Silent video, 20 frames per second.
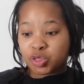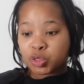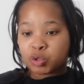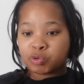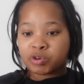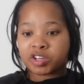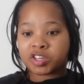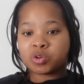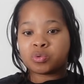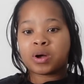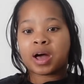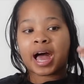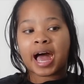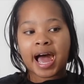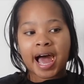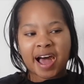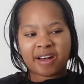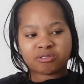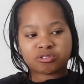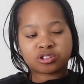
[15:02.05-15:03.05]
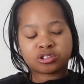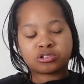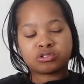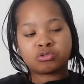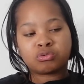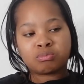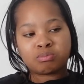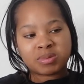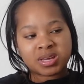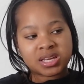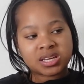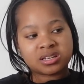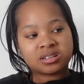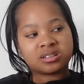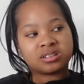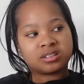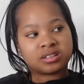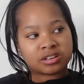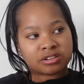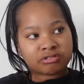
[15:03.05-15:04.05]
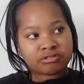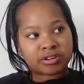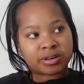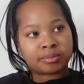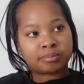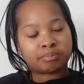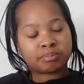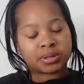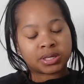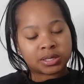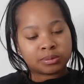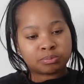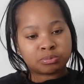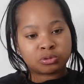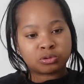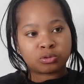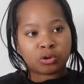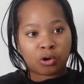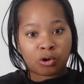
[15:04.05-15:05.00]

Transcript: 3, you have to meet different people